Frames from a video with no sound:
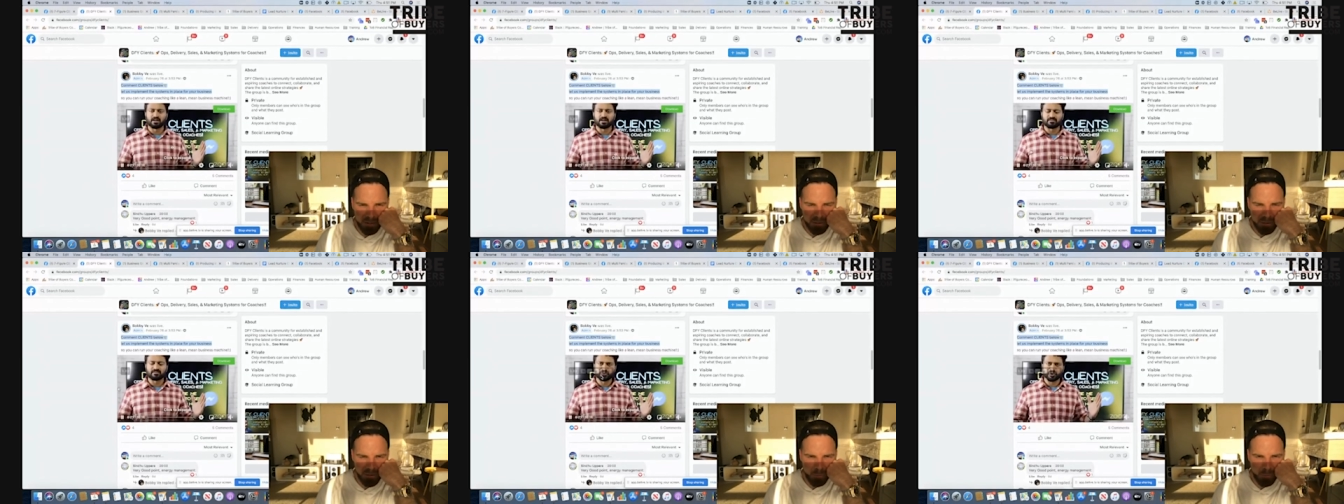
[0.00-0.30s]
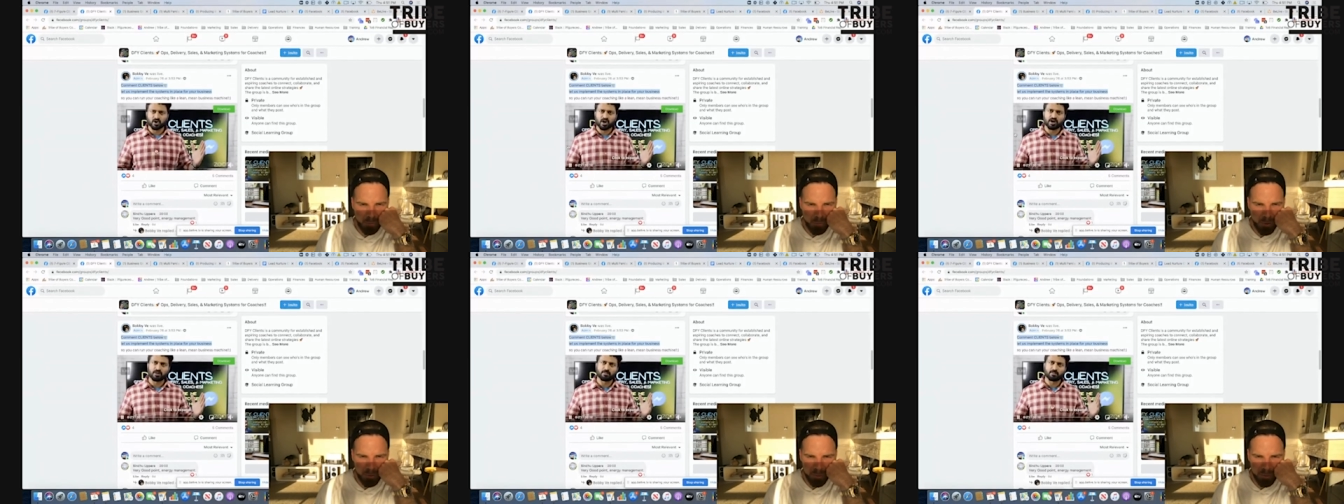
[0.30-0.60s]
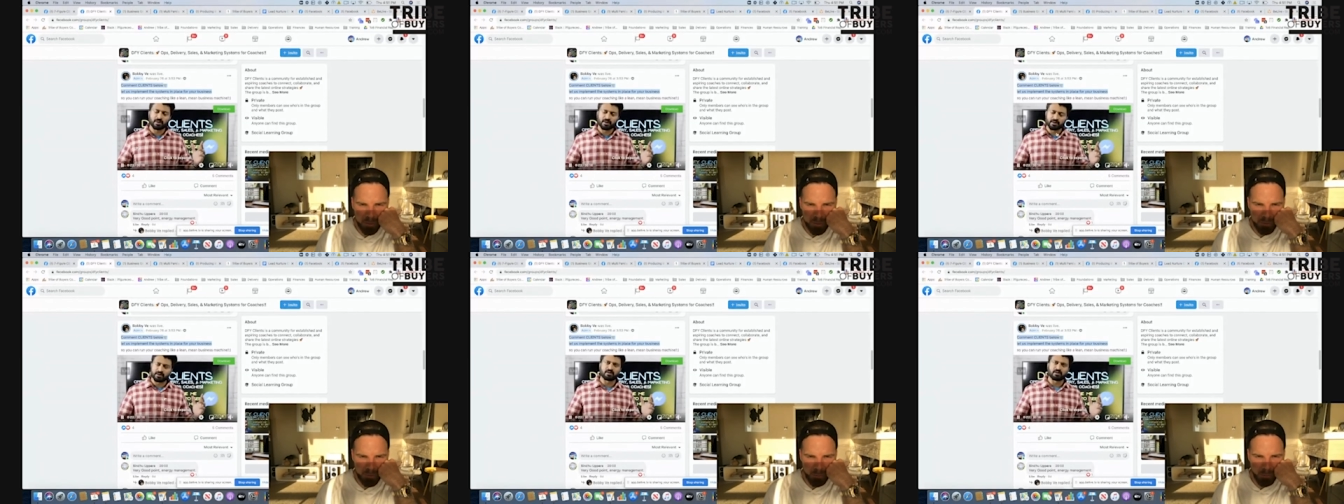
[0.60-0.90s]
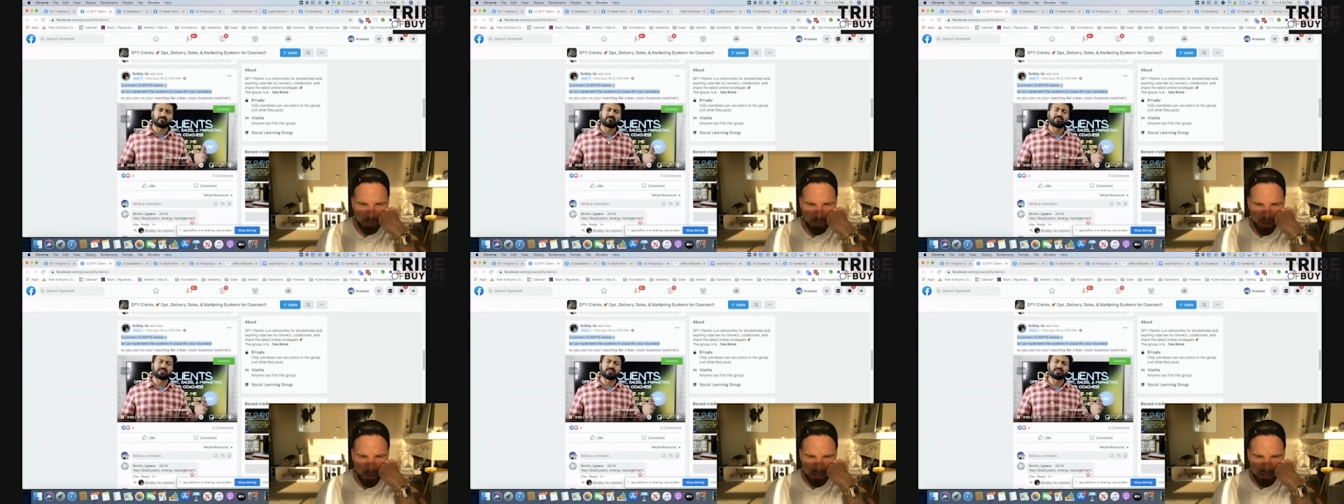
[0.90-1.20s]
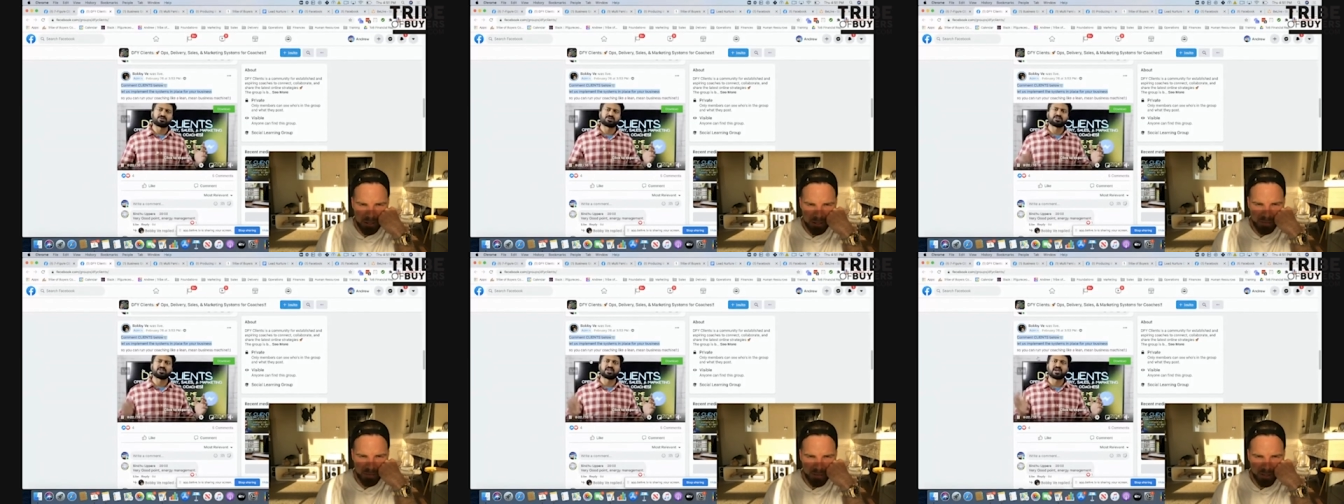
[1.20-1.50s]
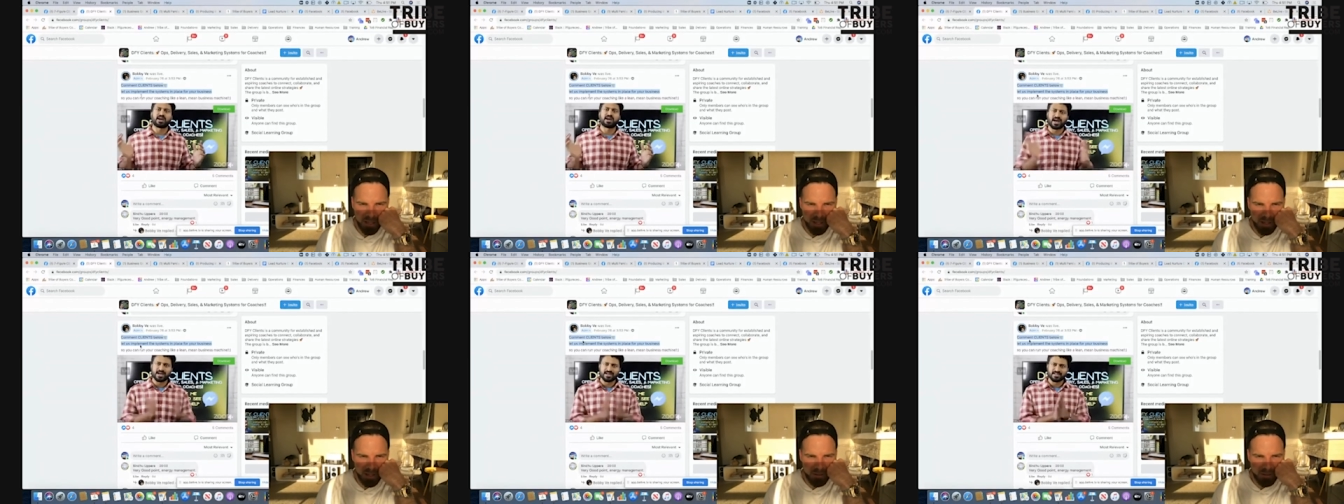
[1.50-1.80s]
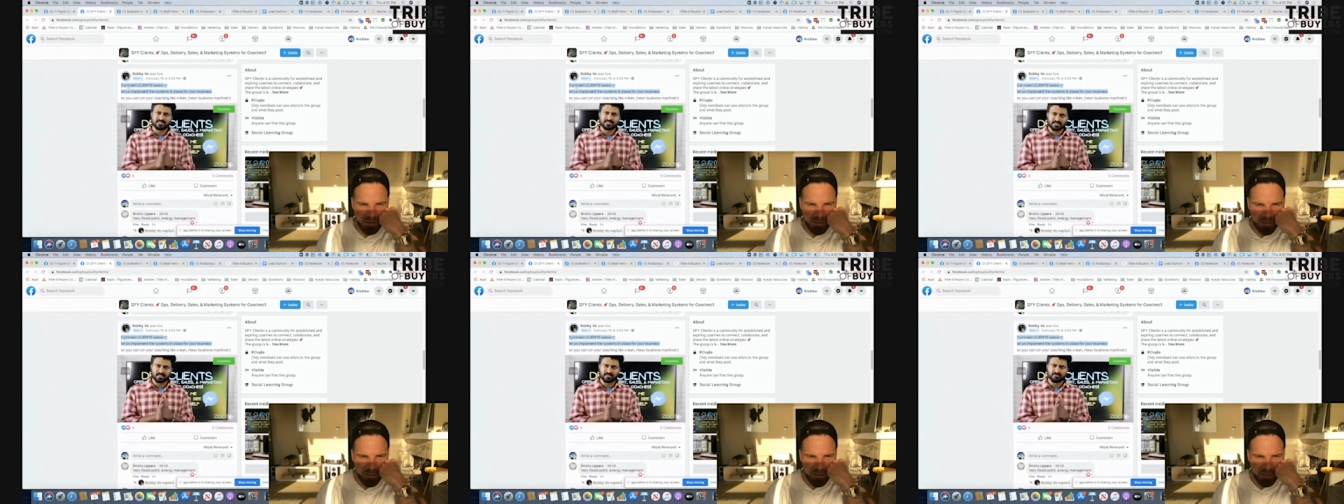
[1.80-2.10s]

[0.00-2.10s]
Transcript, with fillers: You want people to watch the video.